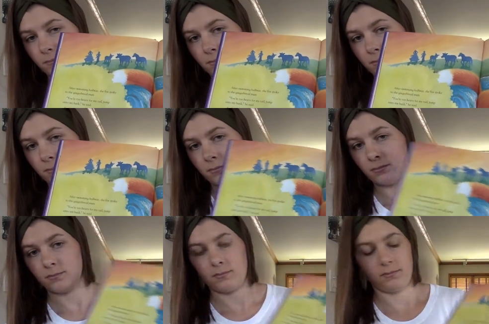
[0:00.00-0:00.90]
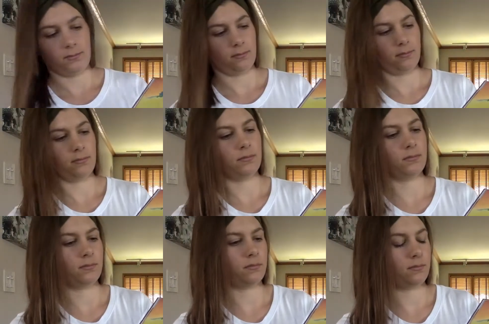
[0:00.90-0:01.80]

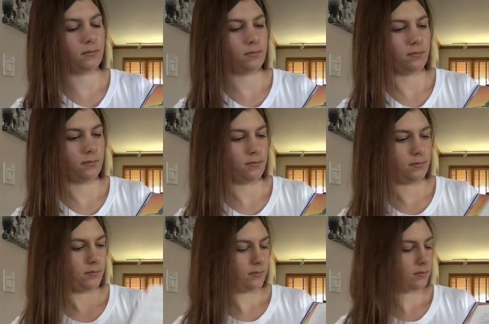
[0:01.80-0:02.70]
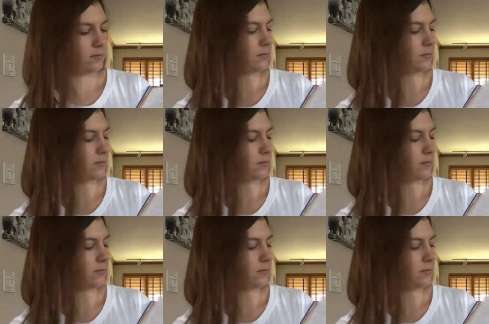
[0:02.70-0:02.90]
(no one is talking)